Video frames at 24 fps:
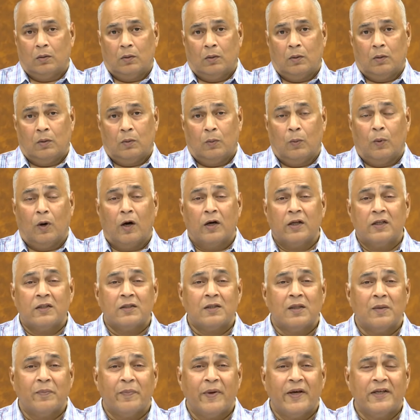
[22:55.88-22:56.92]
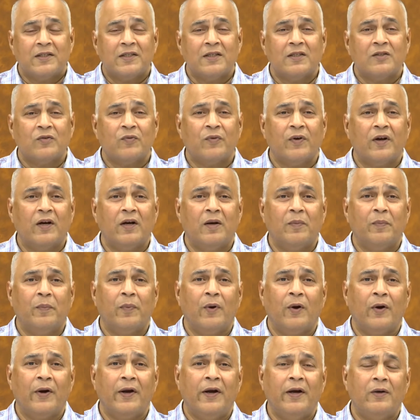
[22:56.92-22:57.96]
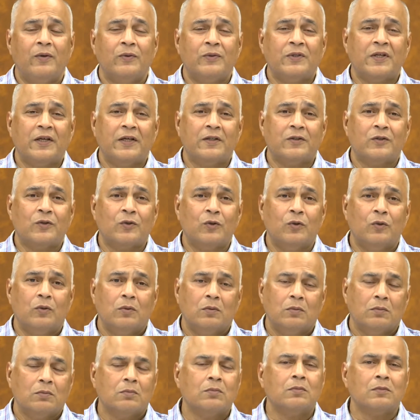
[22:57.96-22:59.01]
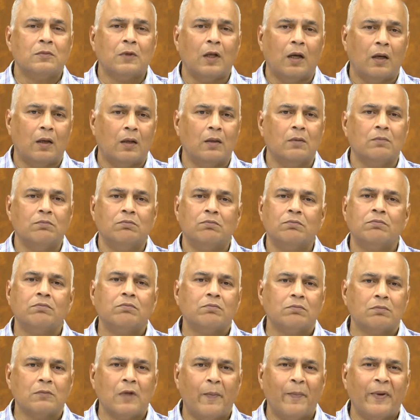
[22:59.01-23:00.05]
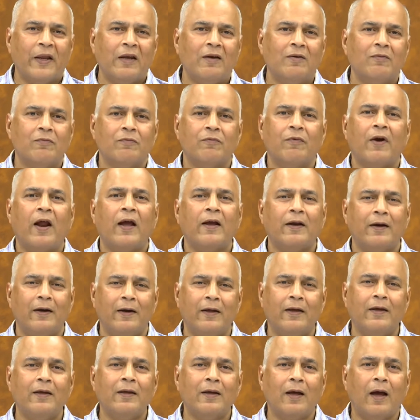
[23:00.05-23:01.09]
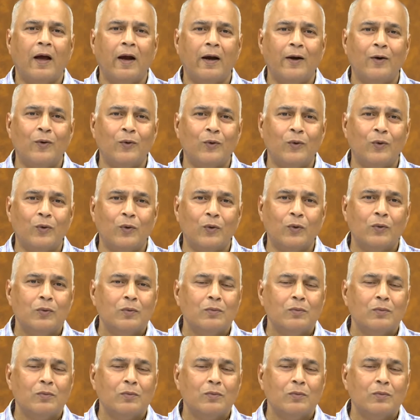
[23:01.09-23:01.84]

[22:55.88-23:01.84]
What is the basis for de-Broglie to say so? I mean, frankly, I don't know,